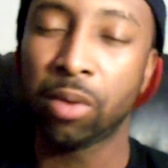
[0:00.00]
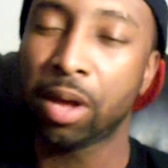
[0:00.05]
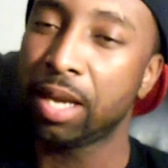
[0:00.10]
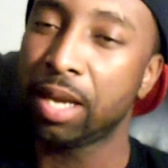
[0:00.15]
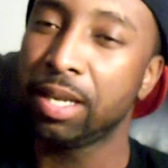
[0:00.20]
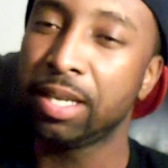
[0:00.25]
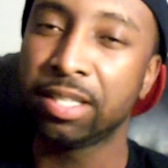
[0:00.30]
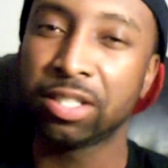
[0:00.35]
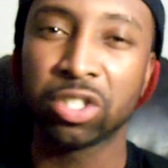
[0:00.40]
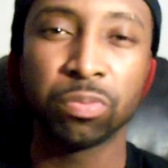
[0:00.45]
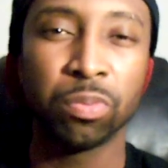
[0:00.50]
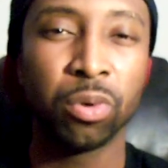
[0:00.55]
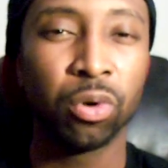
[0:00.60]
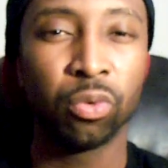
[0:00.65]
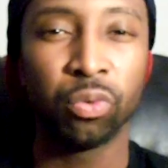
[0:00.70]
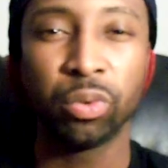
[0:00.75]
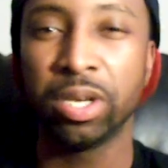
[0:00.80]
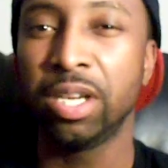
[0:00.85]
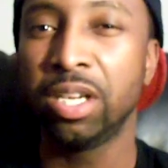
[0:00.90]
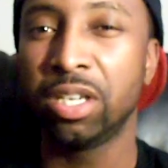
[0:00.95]
I didn't
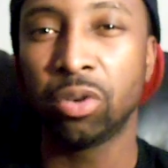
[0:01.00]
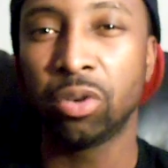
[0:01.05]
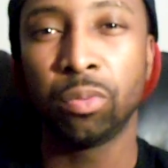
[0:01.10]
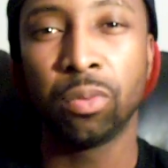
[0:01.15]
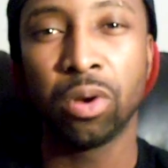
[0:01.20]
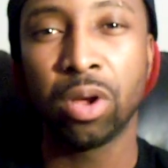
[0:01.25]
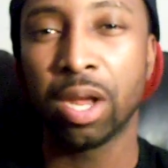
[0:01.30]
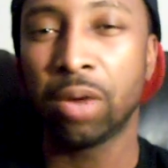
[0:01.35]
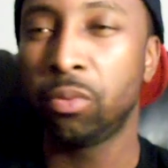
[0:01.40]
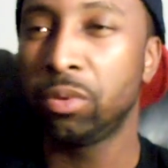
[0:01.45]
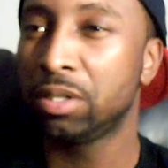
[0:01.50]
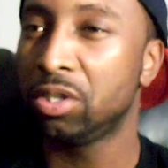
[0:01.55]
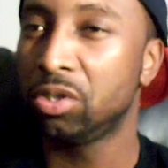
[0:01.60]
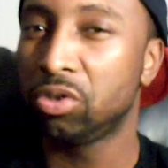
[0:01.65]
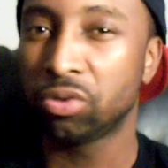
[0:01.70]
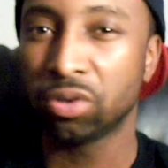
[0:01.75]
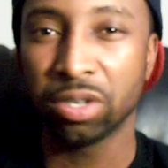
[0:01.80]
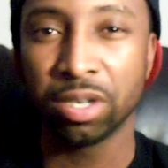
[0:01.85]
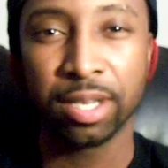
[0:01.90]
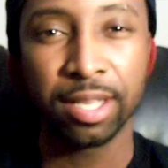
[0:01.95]
smoke weed no more. I went
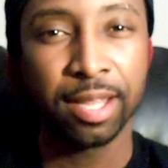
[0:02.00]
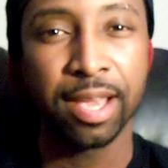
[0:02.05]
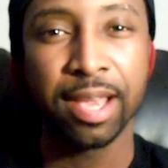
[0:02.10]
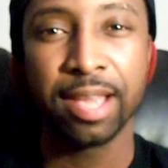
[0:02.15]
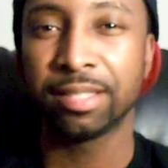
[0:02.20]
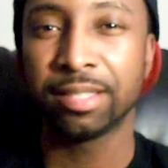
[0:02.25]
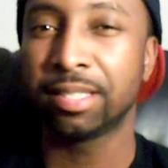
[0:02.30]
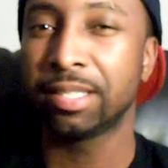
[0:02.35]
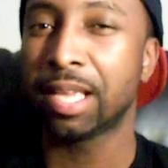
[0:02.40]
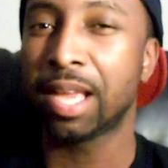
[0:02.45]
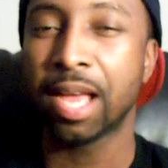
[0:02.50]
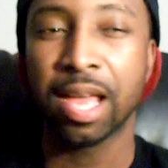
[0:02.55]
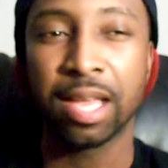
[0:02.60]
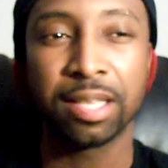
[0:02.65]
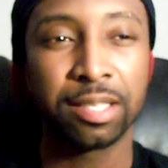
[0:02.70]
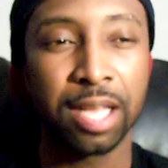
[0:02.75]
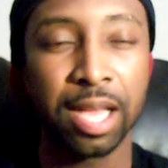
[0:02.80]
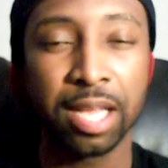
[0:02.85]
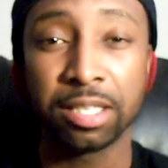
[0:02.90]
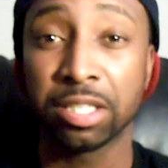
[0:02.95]
to drug classes.
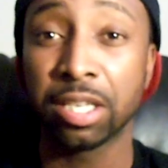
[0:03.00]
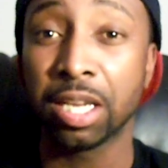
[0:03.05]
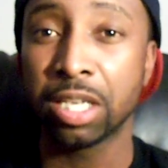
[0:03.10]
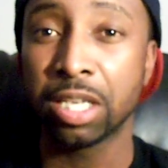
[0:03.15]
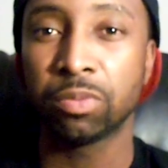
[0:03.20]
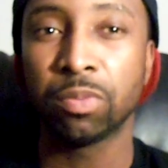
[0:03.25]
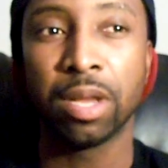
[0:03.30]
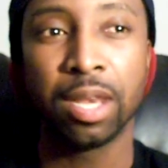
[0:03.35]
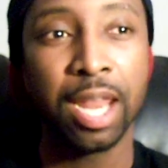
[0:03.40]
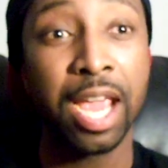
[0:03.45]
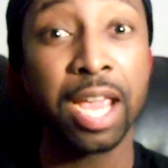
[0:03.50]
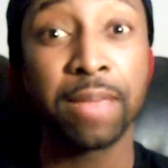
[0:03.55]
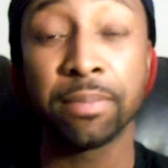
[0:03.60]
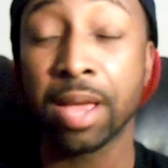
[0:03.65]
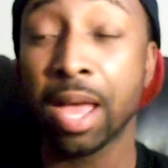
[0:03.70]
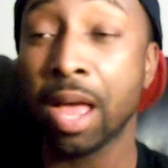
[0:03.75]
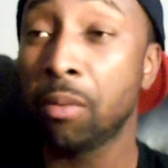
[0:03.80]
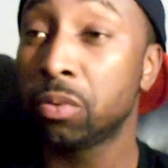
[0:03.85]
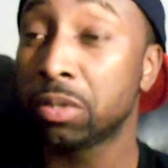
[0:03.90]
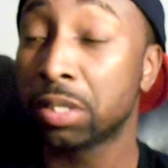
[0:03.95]
I changed my life,
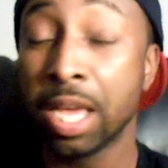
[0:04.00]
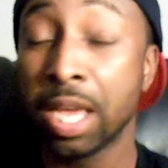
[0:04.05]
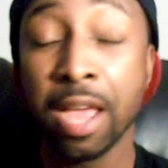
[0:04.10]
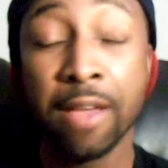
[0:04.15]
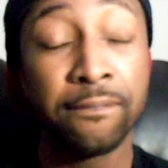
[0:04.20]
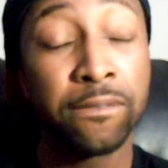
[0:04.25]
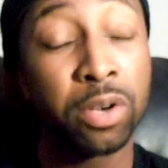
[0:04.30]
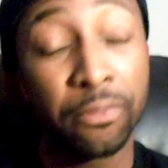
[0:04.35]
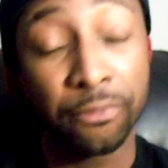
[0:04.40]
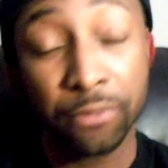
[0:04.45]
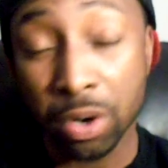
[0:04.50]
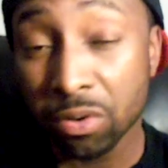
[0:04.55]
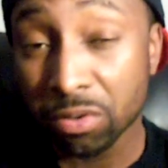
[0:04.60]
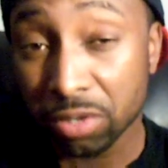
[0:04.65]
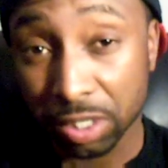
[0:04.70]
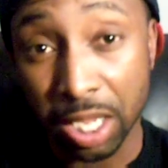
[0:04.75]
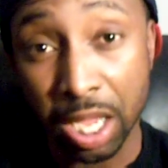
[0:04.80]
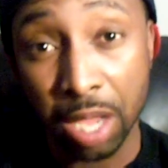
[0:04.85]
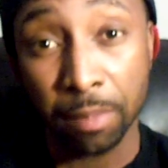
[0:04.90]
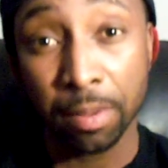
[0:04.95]
man. I was, for the
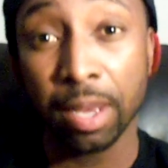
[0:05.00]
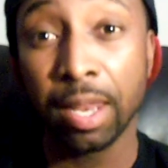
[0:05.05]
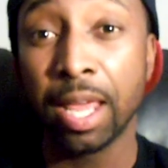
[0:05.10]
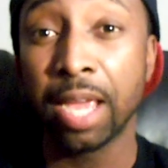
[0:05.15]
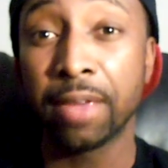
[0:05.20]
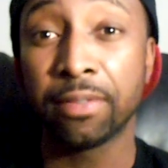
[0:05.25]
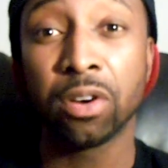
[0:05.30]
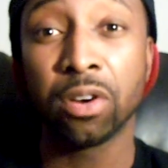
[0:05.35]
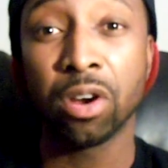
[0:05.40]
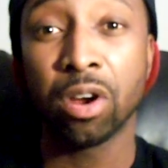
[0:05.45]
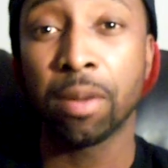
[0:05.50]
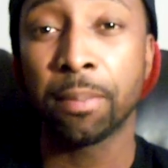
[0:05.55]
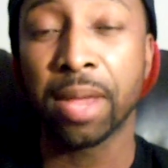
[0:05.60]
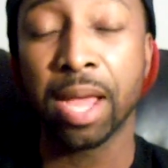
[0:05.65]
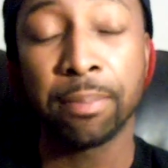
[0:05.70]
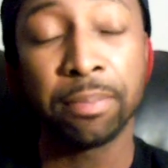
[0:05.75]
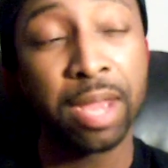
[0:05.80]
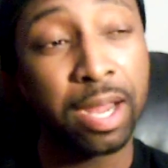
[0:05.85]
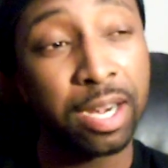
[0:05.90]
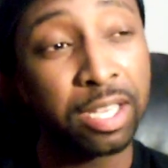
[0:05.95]
first time in my life, Carl,
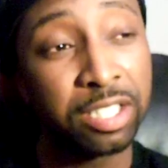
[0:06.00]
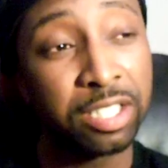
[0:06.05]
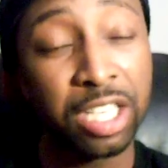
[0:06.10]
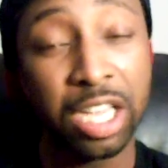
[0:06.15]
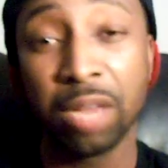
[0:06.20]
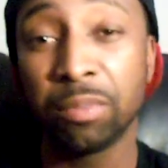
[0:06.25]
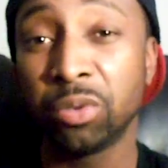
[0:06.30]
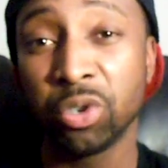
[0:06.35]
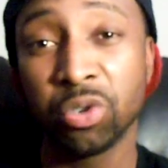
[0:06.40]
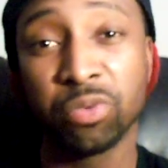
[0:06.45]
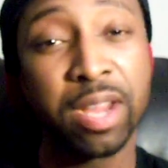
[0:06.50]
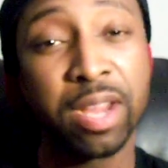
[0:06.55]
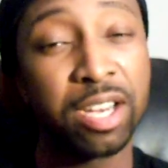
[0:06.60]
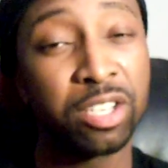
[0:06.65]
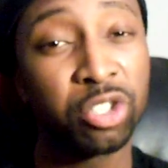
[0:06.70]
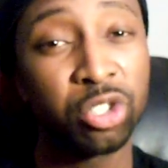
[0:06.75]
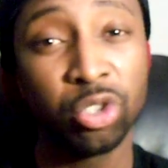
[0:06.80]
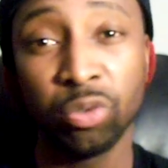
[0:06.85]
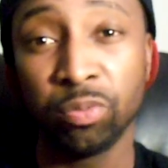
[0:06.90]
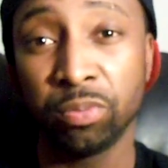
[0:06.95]
I'm not a dumb dude. I'm
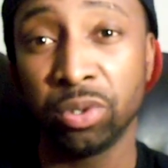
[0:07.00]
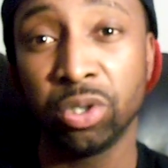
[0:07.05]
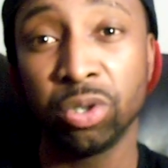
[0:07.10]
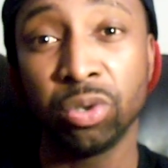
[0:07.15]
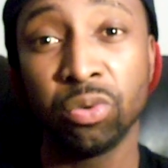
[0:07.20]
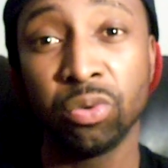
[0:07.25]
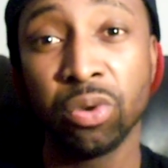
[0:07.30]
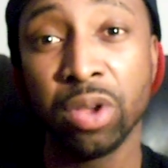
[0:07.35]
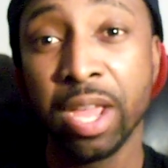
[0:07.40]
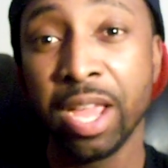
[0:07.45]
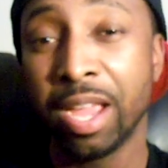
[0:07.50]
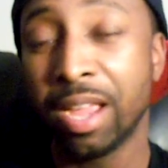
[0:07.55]
not a stupid dude.